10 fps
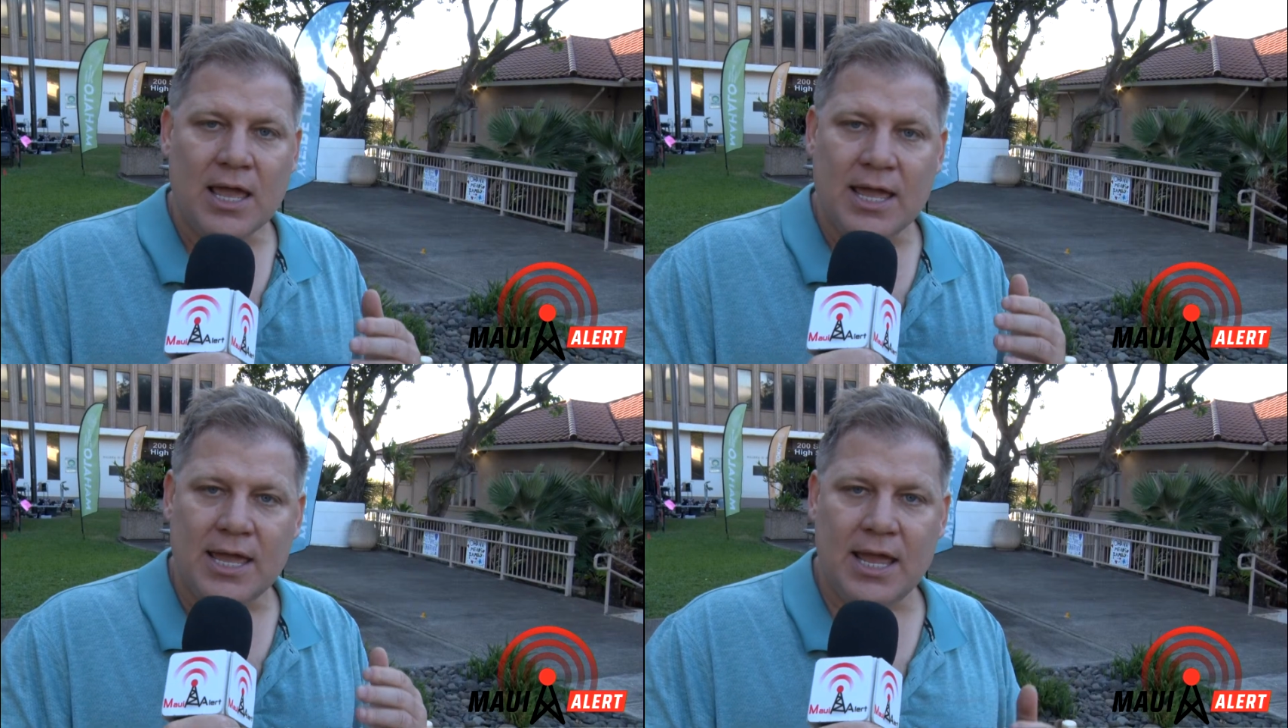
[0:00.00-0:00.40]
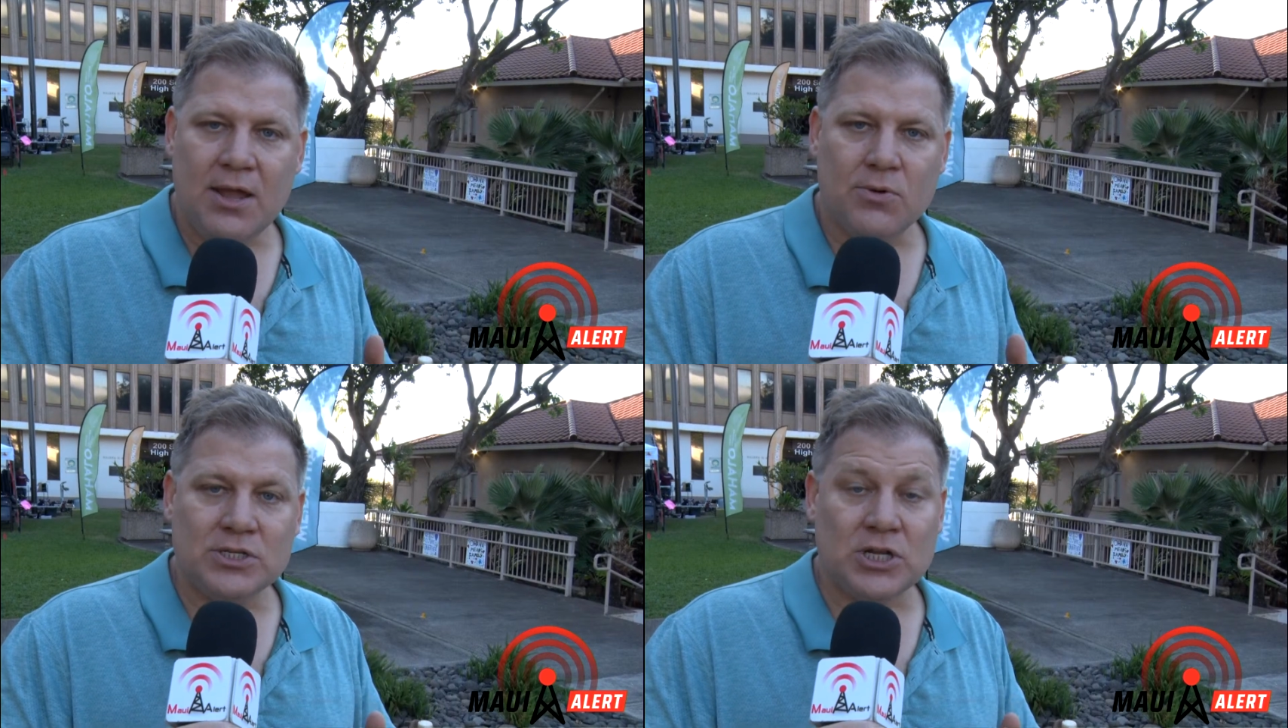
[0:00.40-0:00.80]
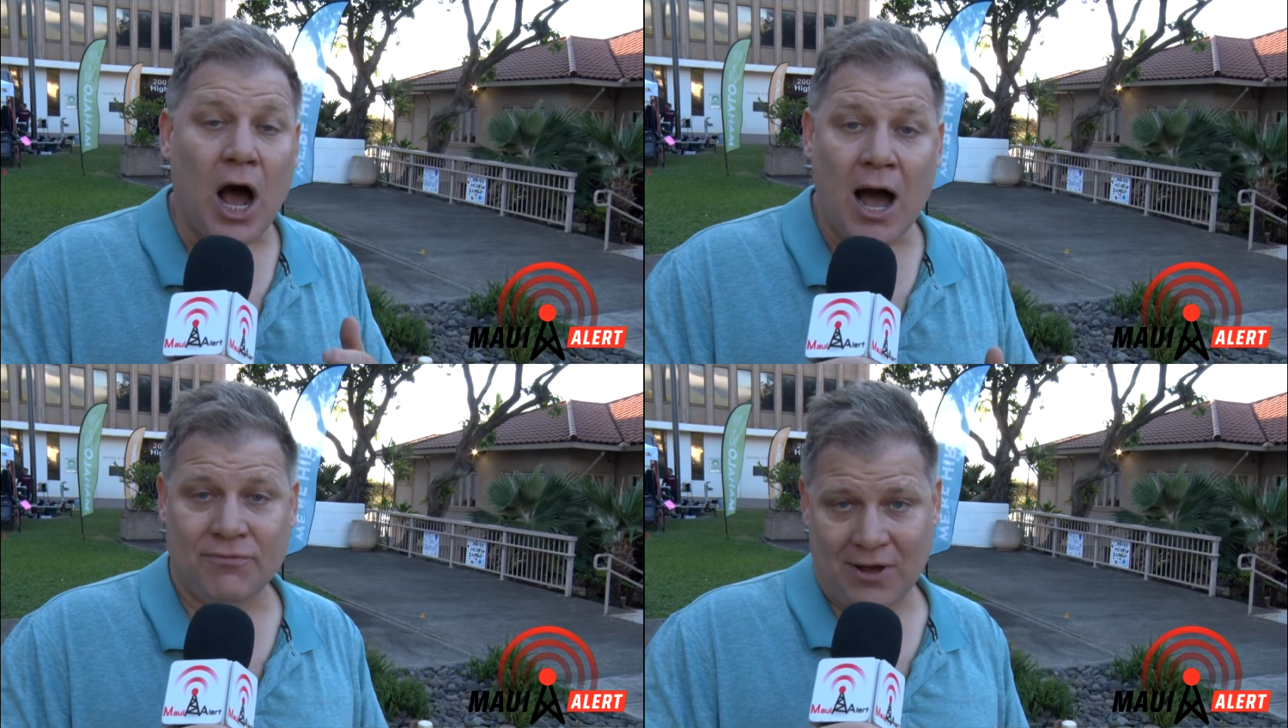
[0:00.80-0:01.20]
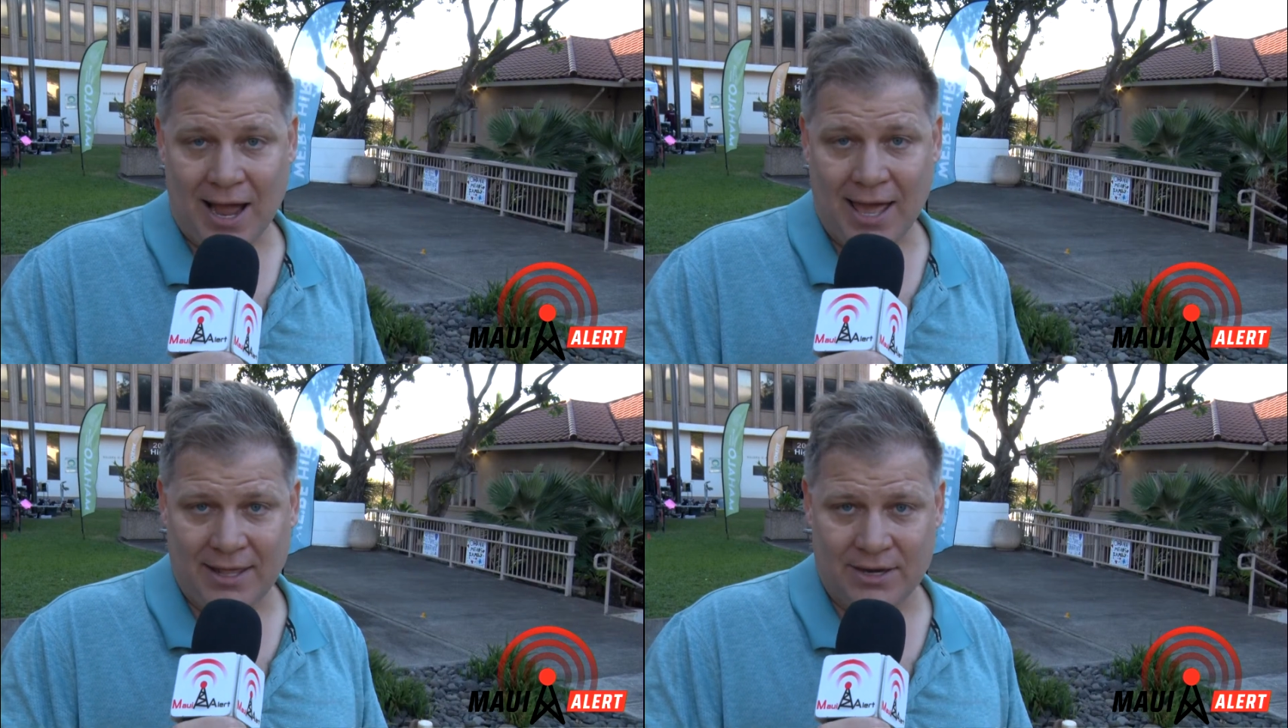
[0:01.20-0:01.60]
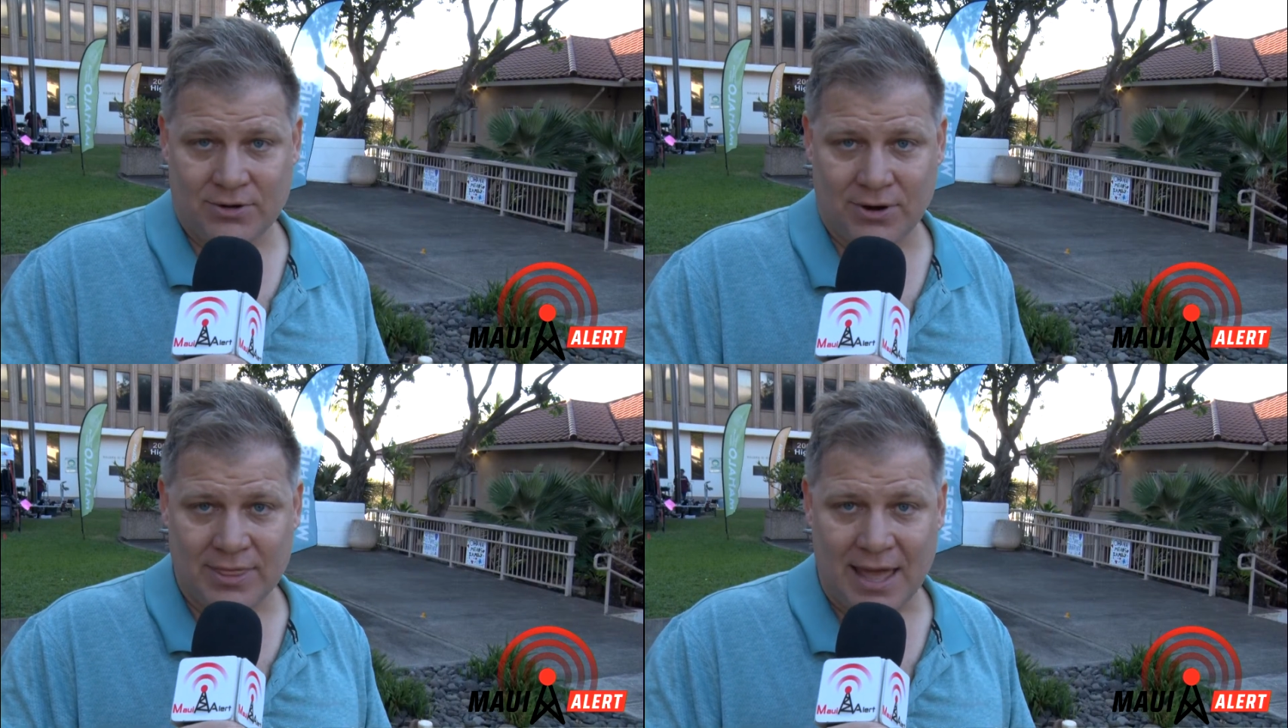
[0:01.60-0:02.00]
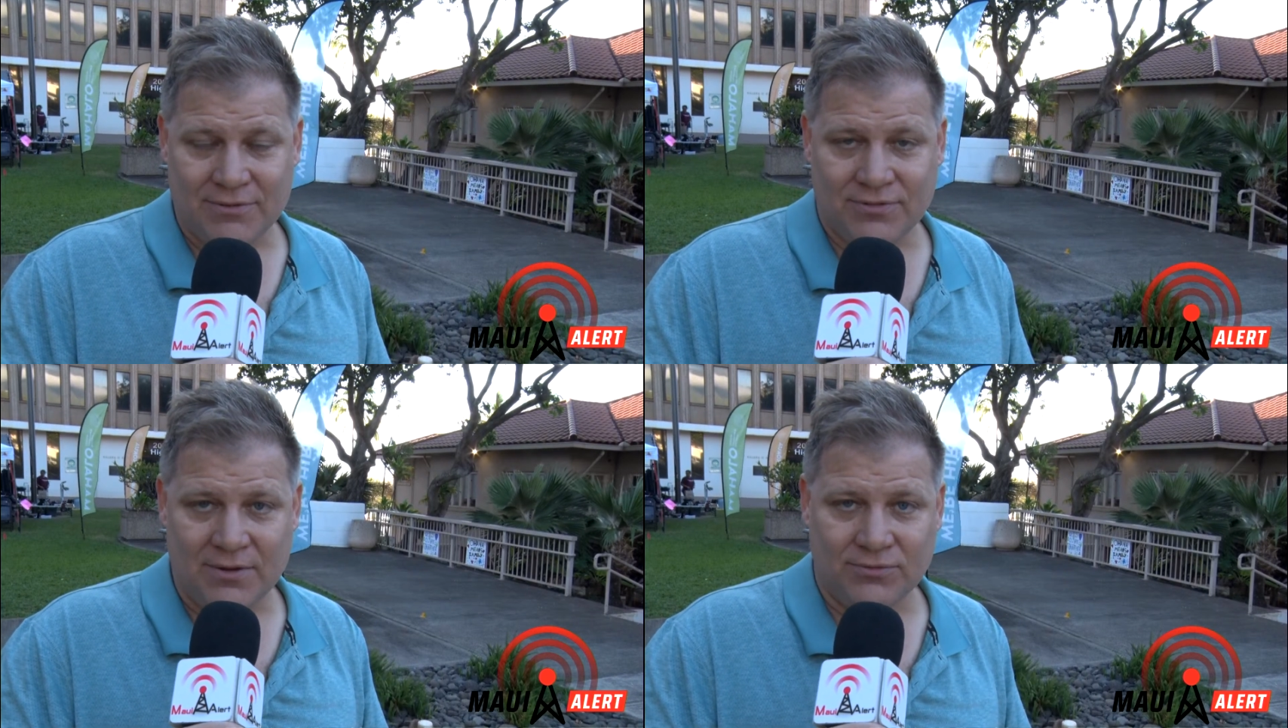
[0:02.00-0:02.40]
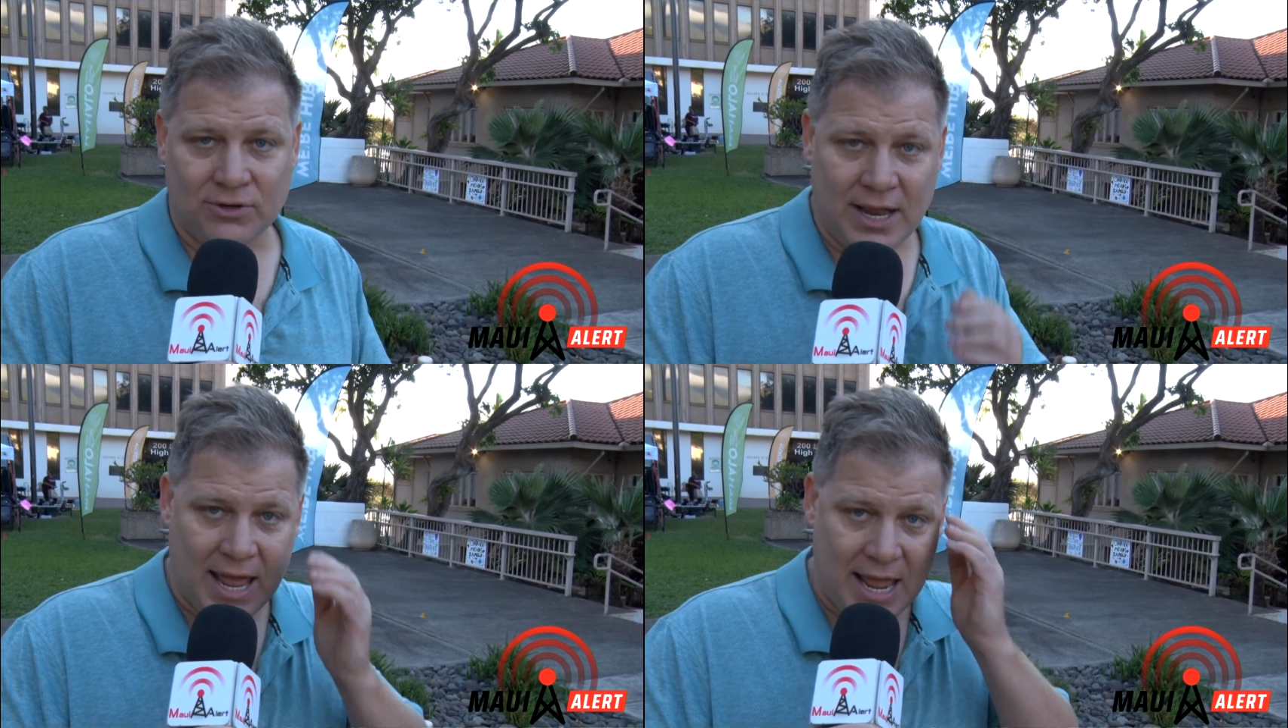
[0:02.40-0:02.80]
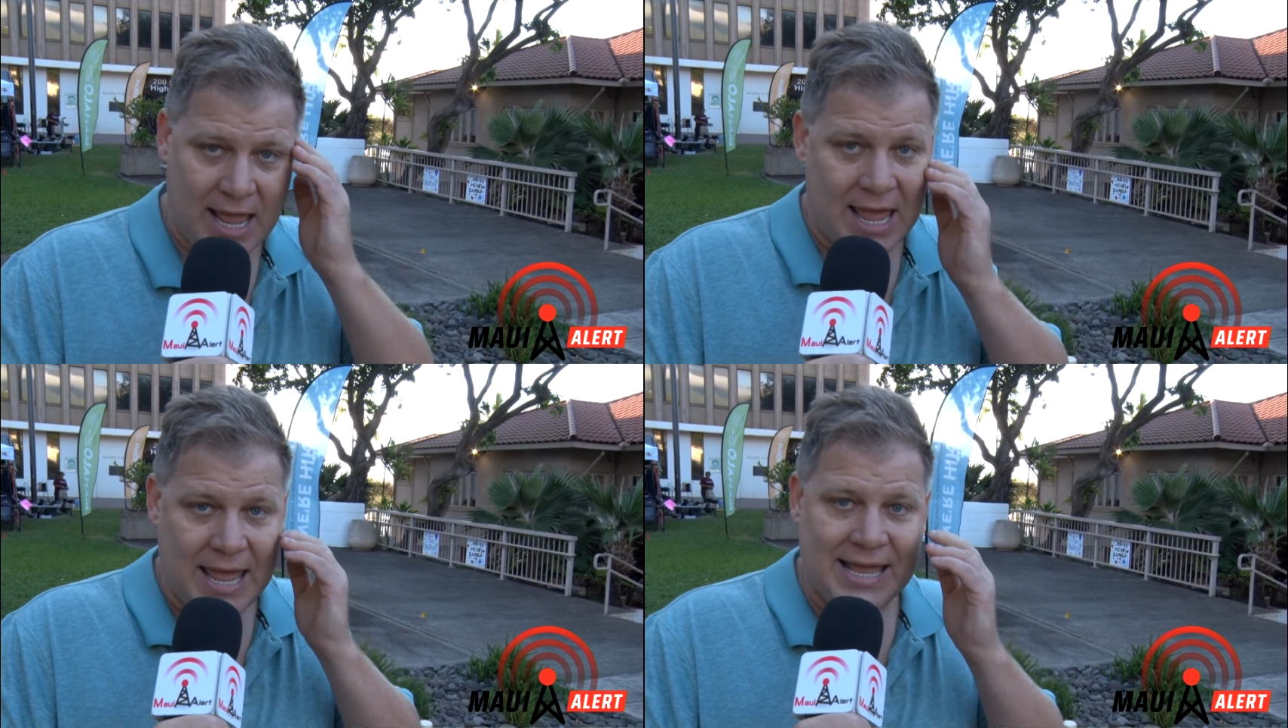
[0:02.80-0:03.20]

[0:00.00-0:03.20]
He was off island during that fateful day.